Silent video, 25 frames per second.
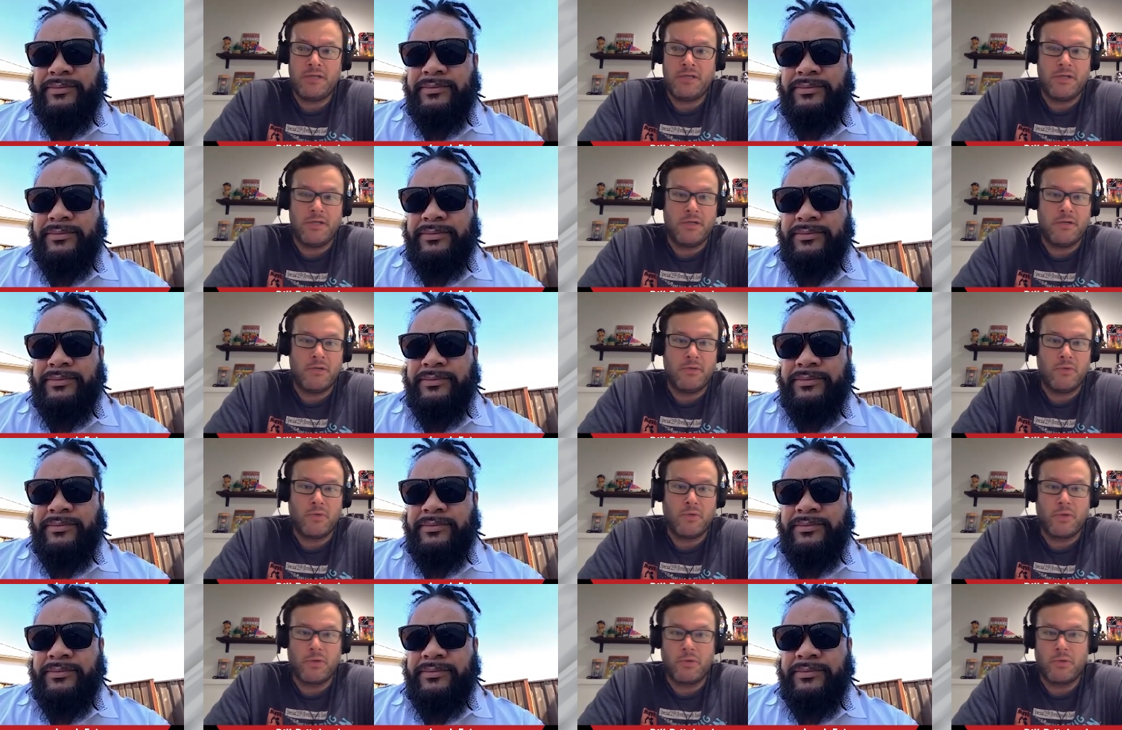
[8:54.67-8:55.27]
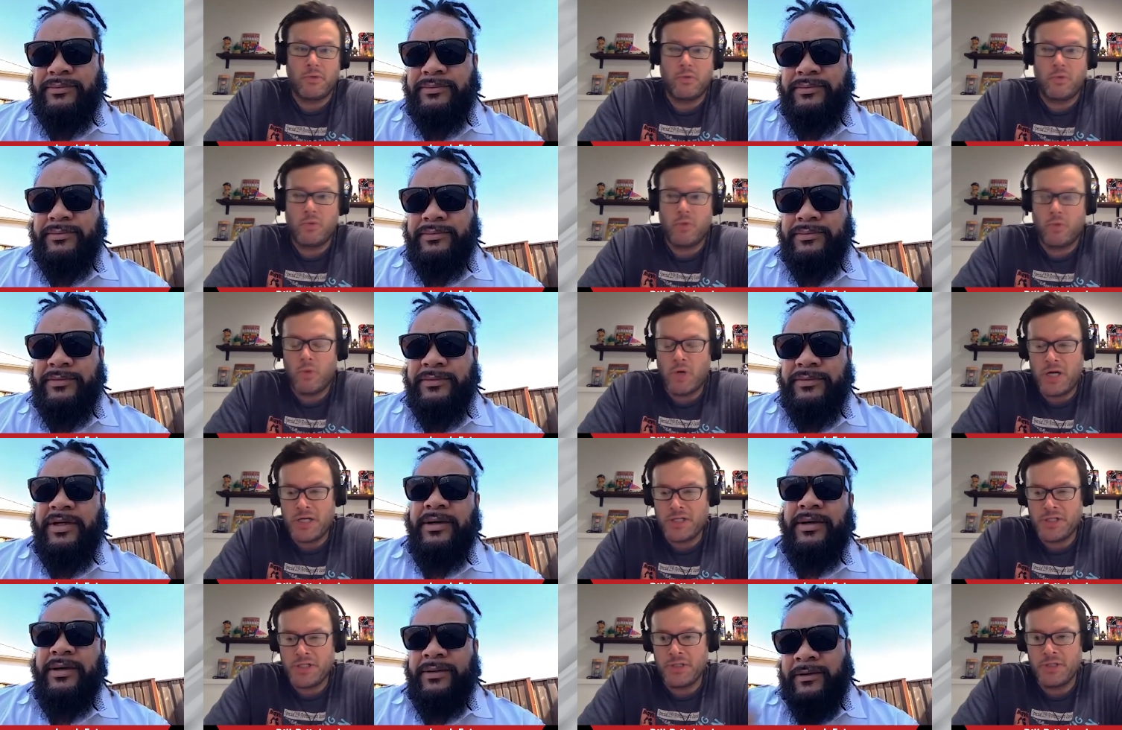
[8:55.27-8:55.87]
Speaker 1: you know, we're we're
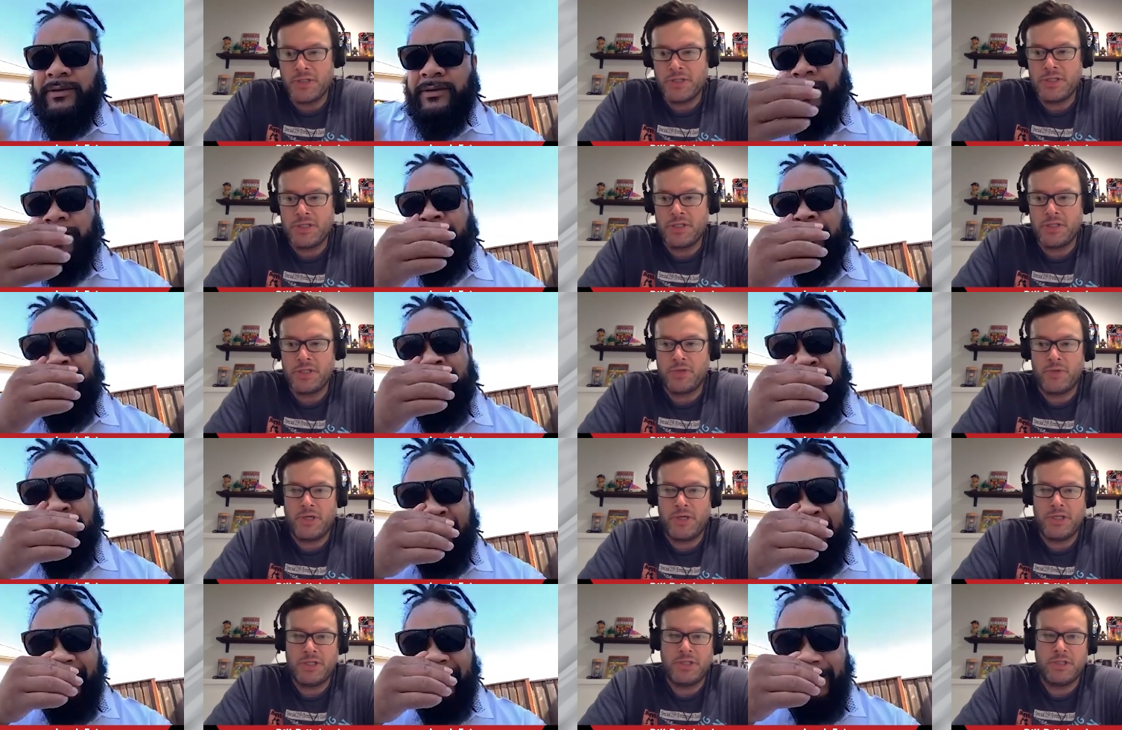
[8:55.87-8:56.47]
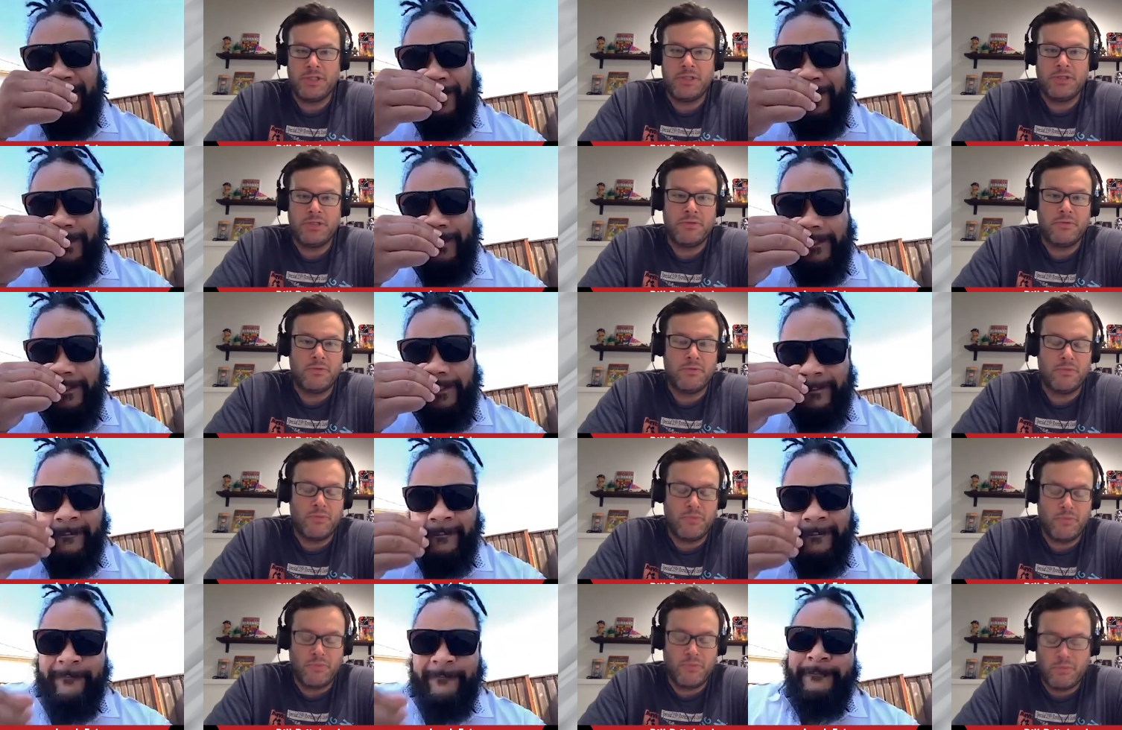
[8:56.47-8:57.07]
watching the
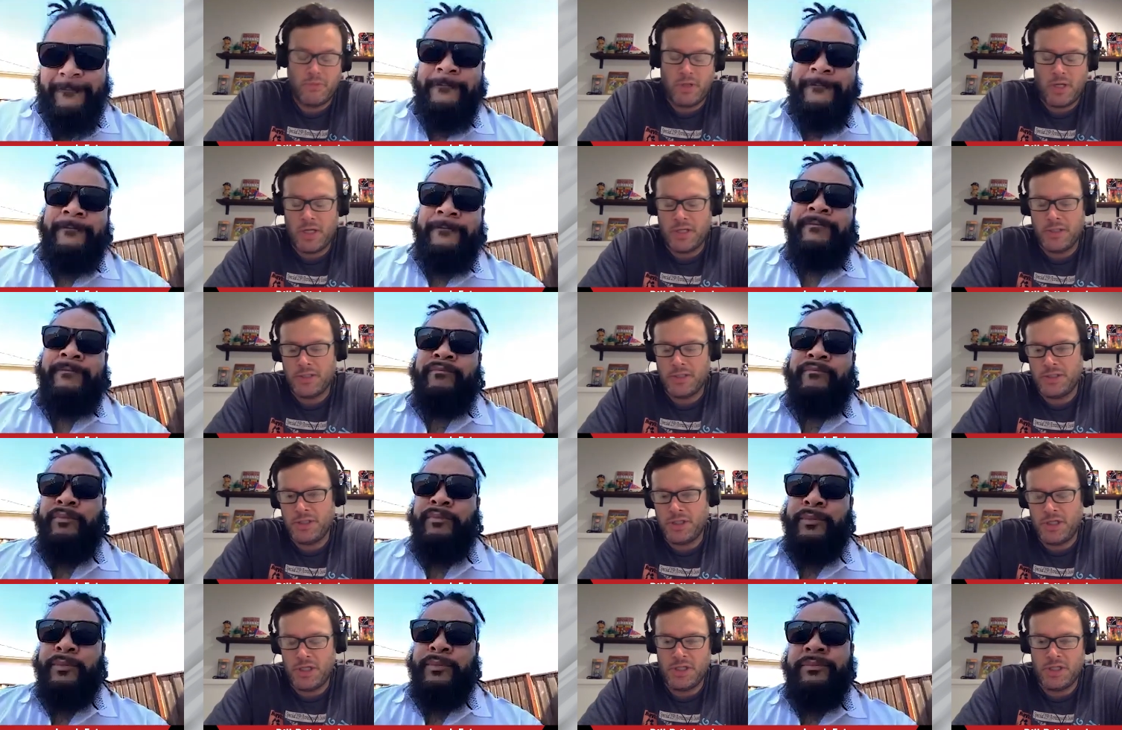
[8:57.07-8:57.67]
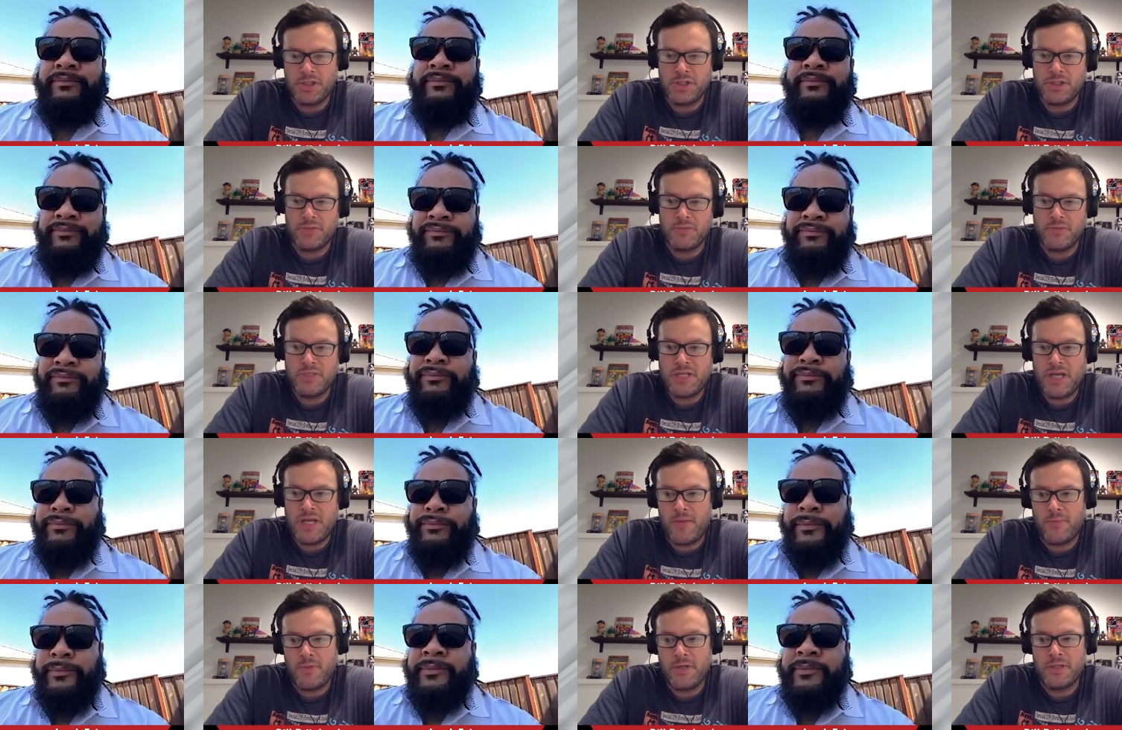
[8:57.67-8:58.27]
situation had to change some
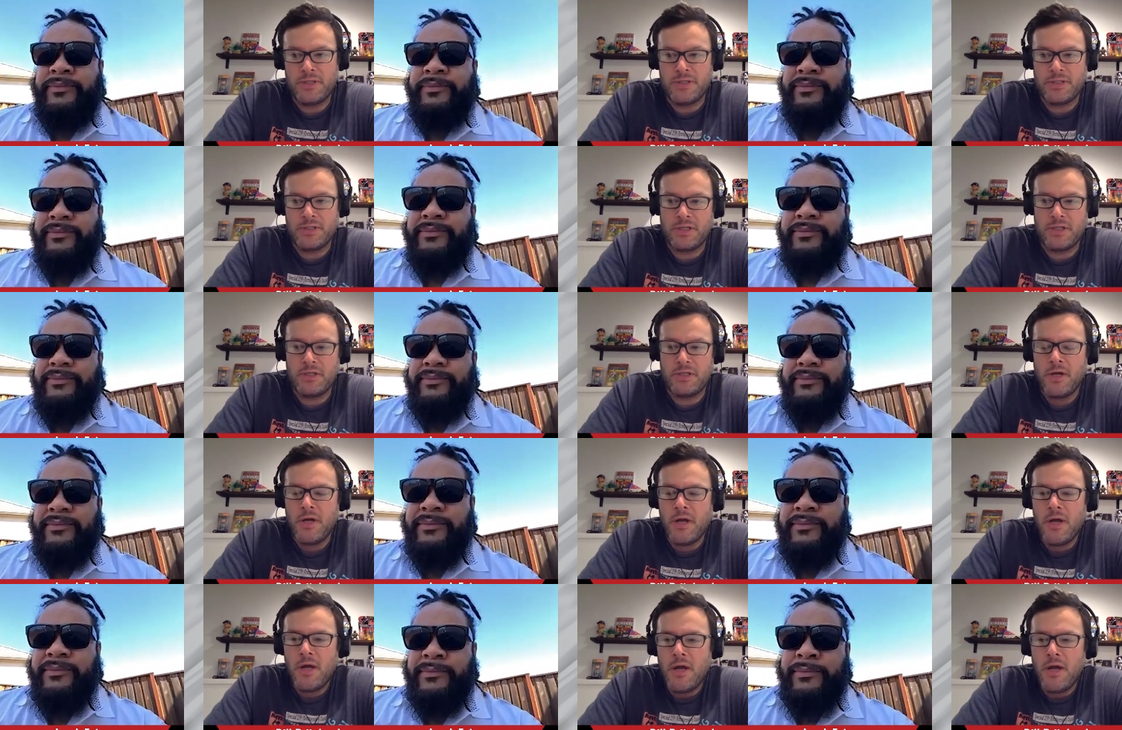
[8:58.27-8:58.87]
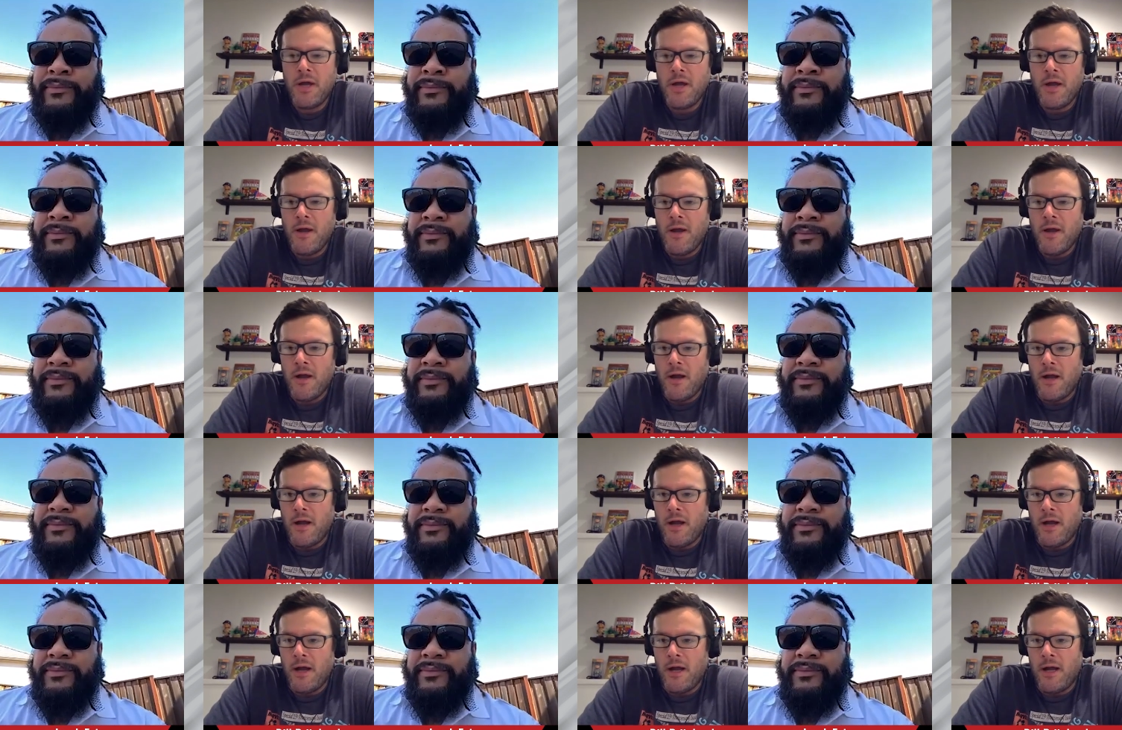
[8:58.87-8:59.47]
tapings.
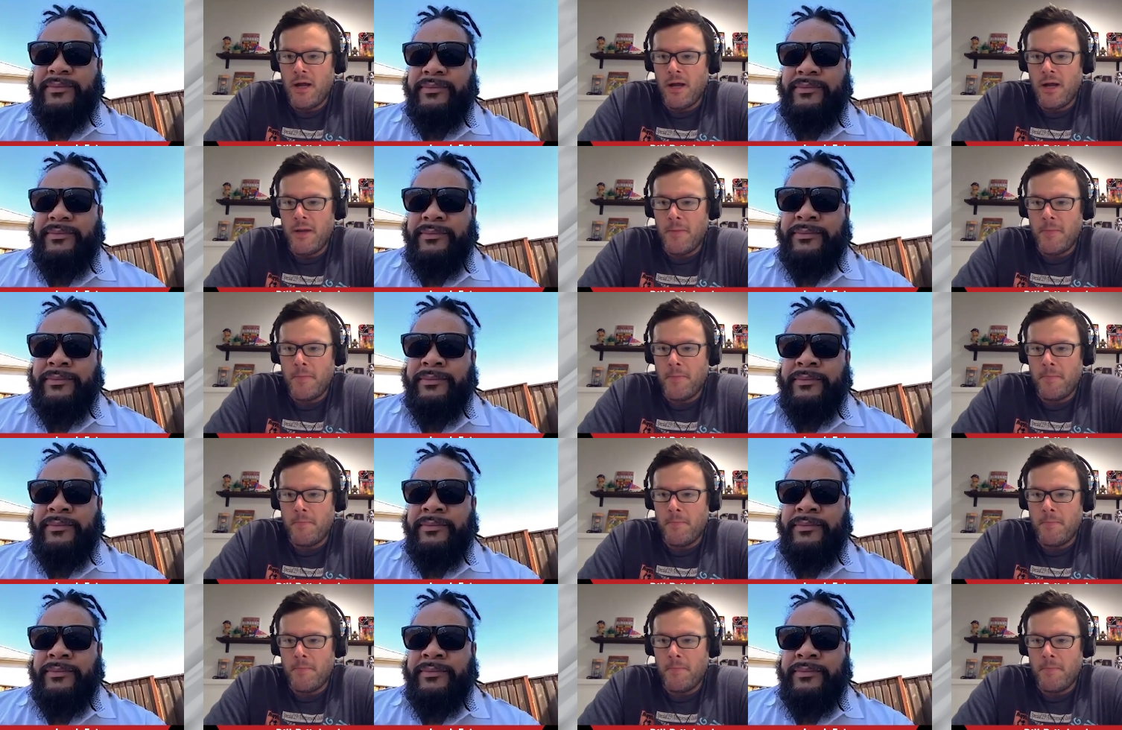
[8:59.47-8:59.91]
Uh,